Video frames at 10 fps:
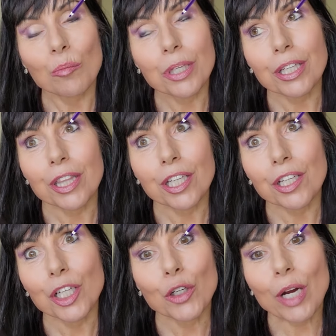in
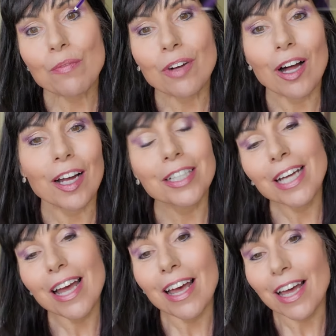the Grapevine,
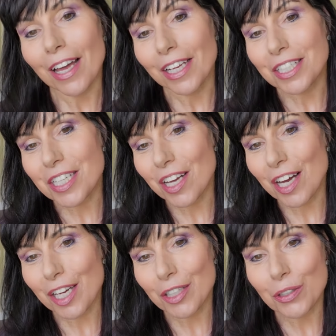and
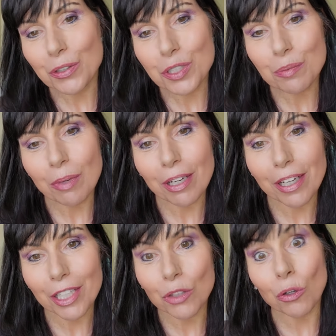I used
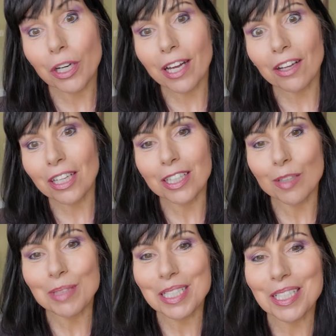my L'Oreal
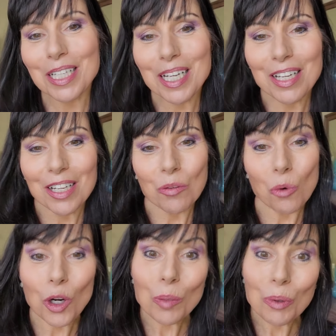Unlimited
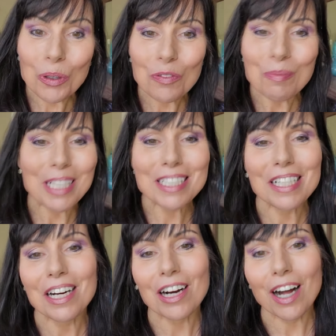waterproof
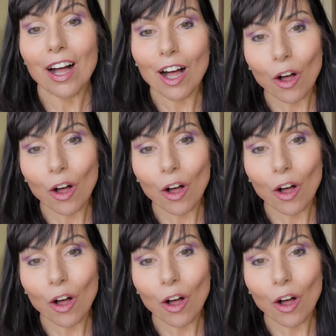mascara.